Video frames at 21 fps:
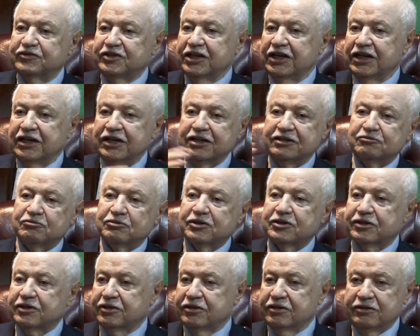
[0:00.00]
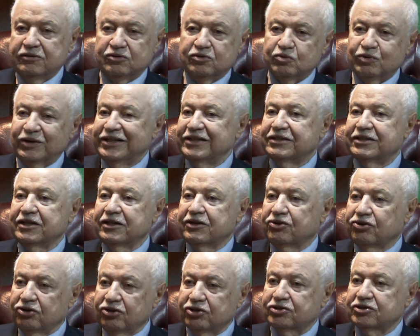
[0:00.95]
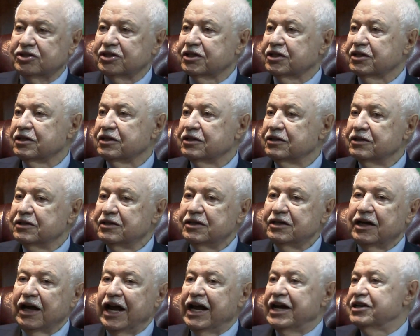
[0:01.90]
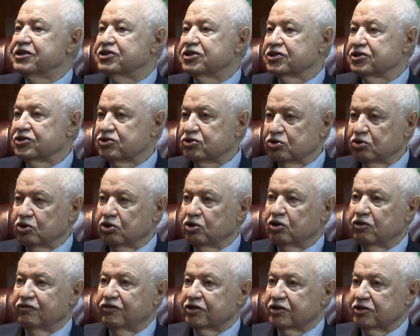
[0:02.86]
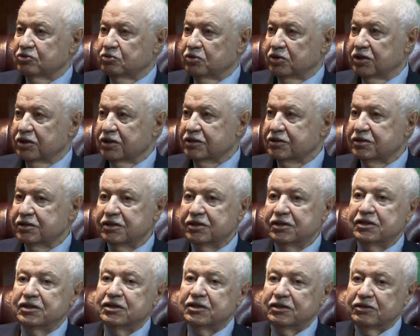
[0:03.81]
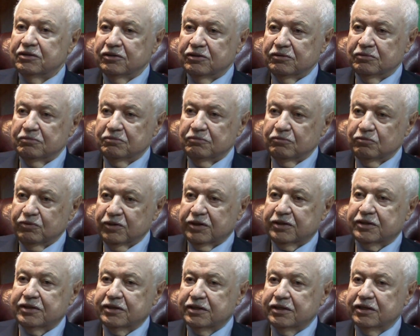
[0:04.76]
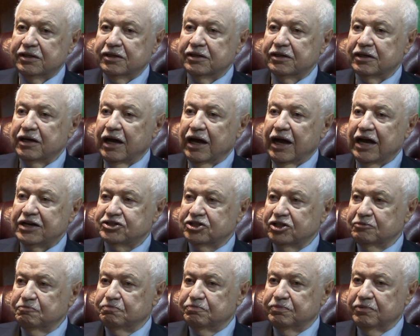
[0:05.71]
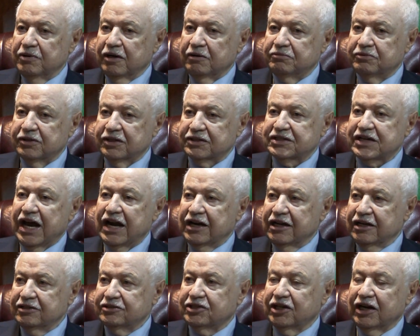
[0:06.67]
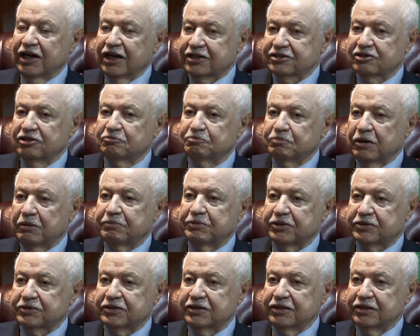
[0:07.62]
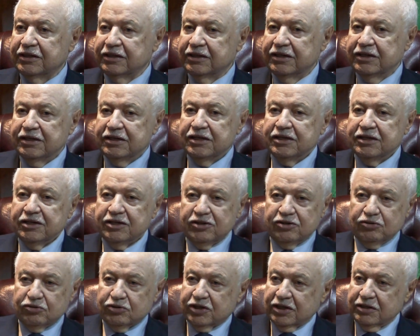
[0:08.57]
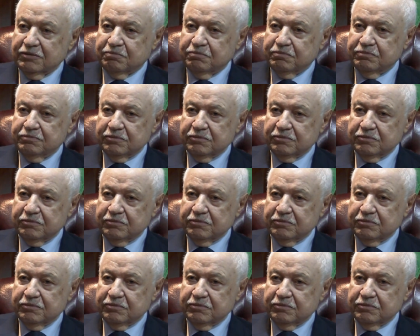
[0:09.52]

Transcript: dealing with 20, 30 agents all over the world. With AGIP, Abu-Ghazaleh intellectual property, you can,